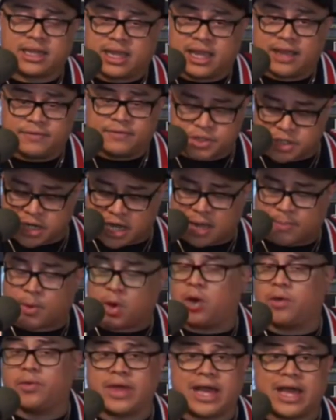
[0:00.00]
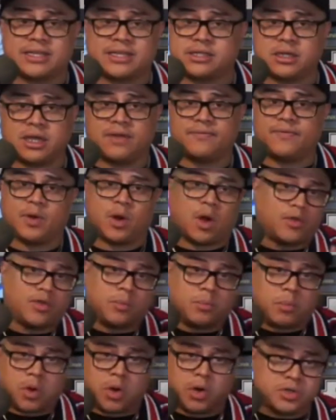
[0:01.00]
gift shop, all that stuff and all
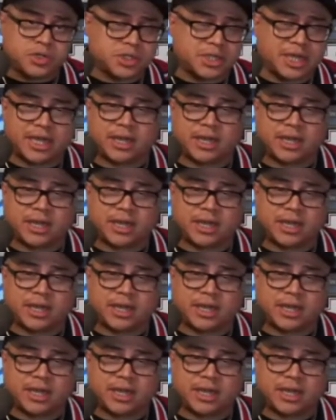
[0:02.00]
the merch.